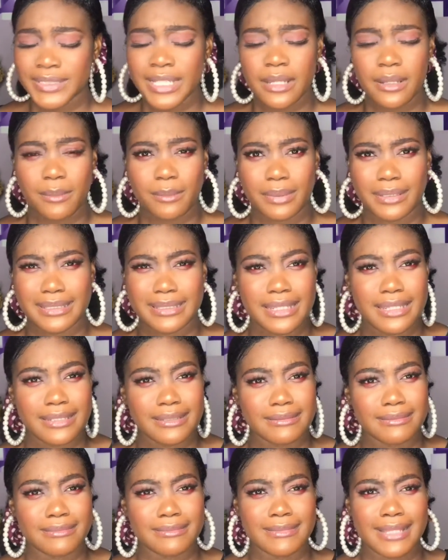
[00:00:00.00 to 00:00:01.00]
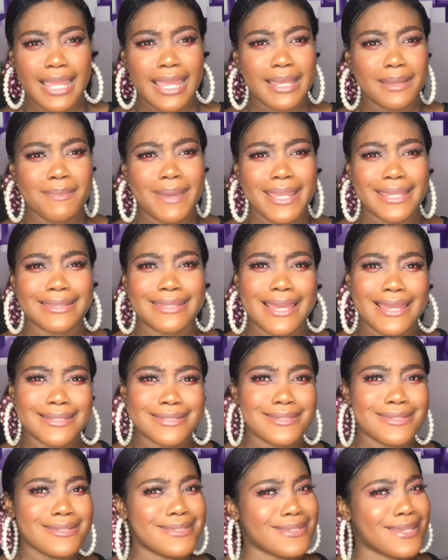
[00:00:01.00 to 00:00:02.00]
But then, like my
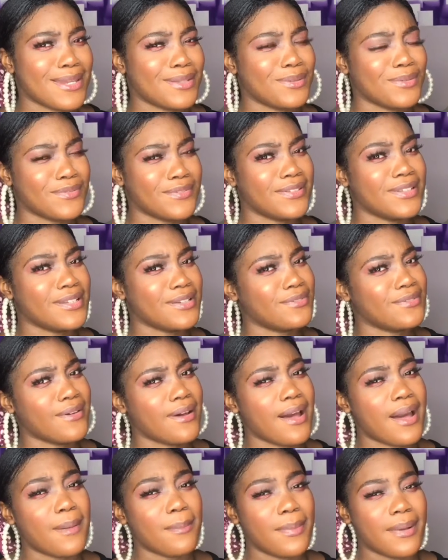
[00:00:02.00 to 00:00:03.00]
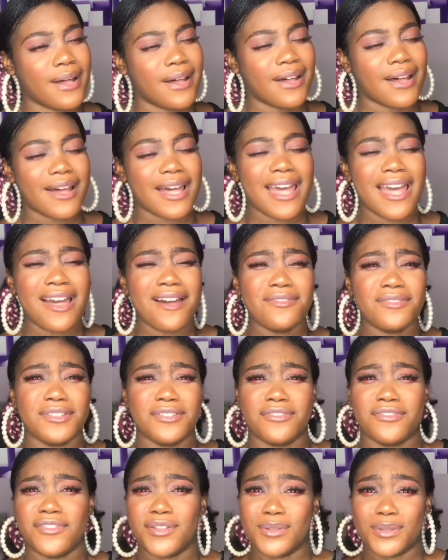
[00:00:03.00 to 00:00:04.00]
daddy's kind of level, haba, I have the
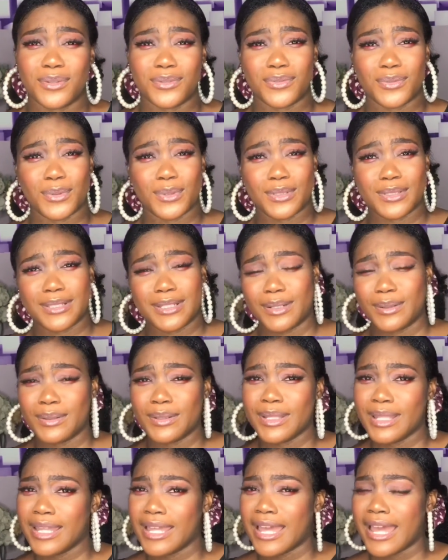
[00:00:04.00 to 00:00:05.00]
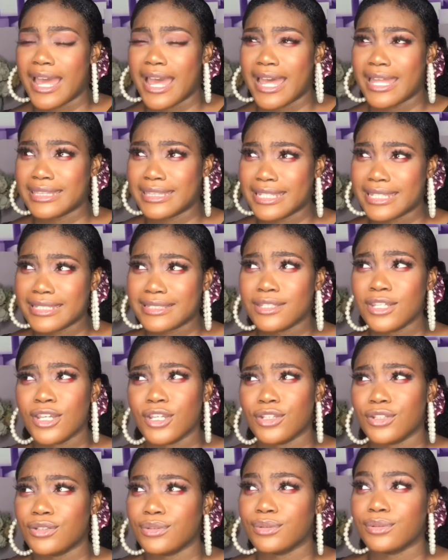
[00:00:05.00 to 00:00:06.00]
fear of God now. And then
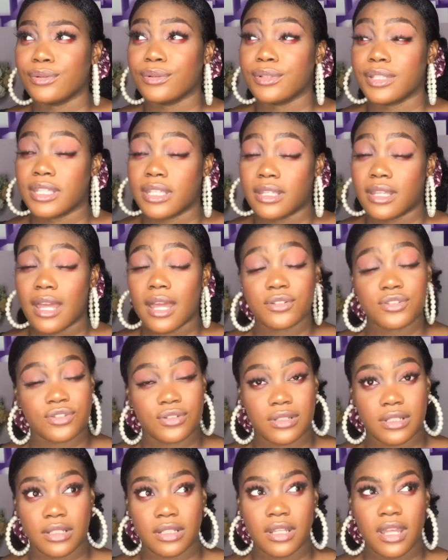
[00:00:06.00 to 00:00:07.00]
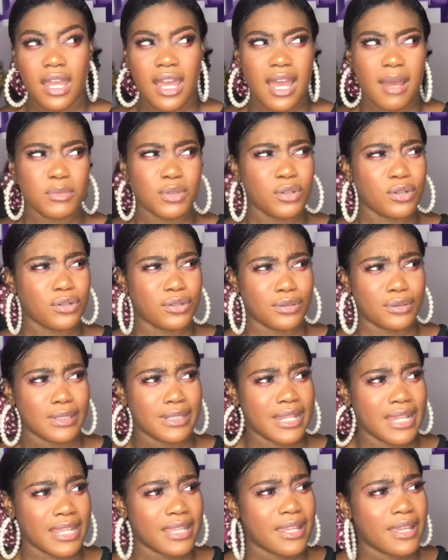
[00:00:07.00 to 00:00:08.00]
okay, actually, I'm not gonna
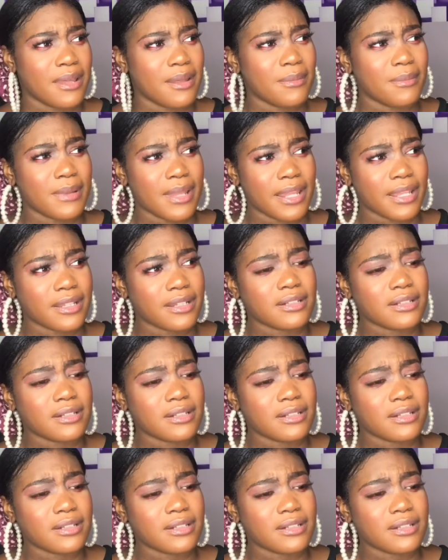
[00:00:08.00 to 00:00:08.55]
lie. Like